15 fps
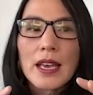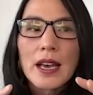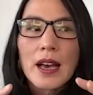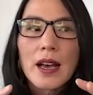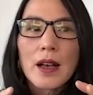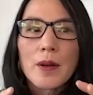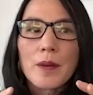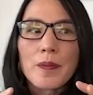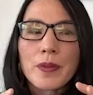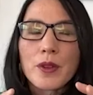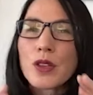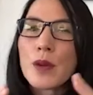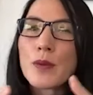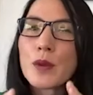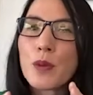there
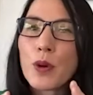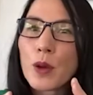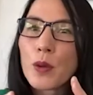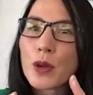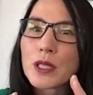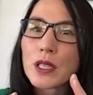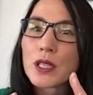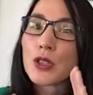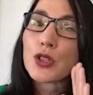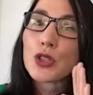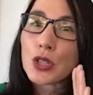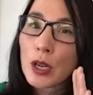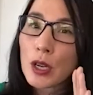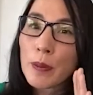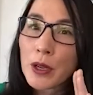comes a point where it's like, you shouldn't
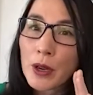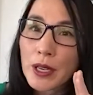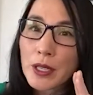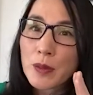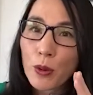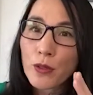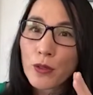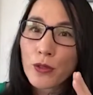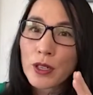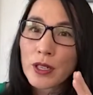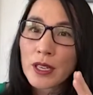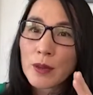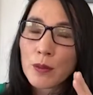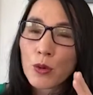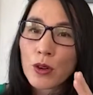talk about your ex-boyfriend
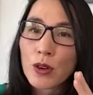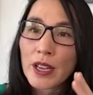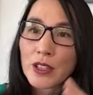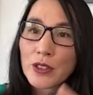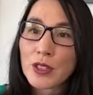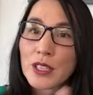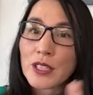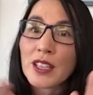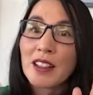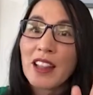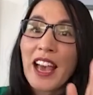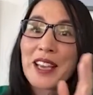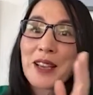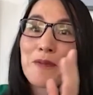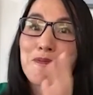anymore and you need to
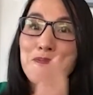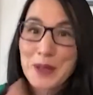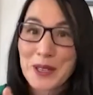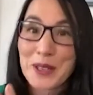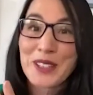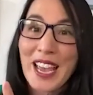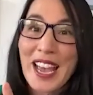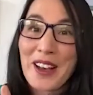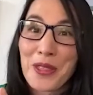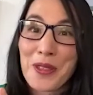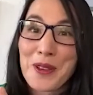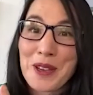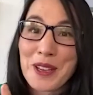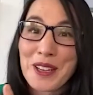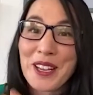like build
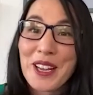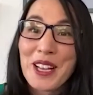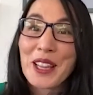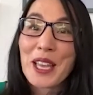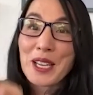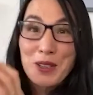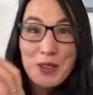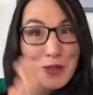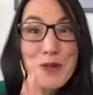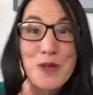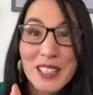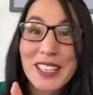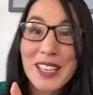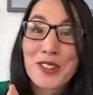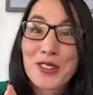healthy, like new
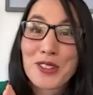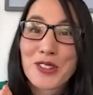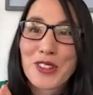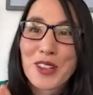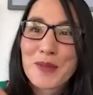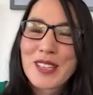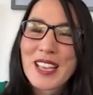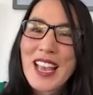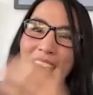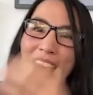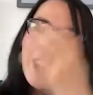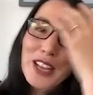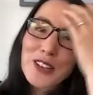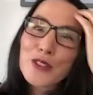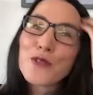relationships.
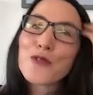And I do